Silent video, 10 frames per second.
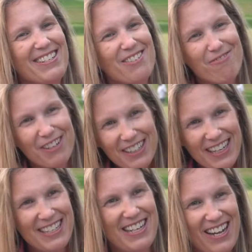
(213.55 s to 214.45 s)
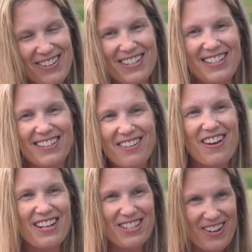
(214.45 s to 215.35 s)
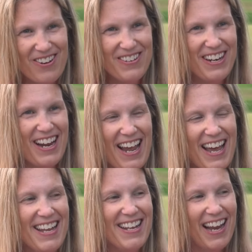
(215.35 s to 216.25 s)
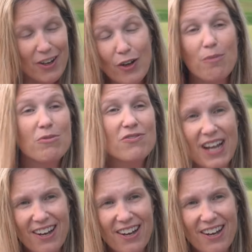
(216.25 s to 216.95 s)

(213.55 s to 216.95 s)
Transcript: To realize how it is to live on his own, and then you can move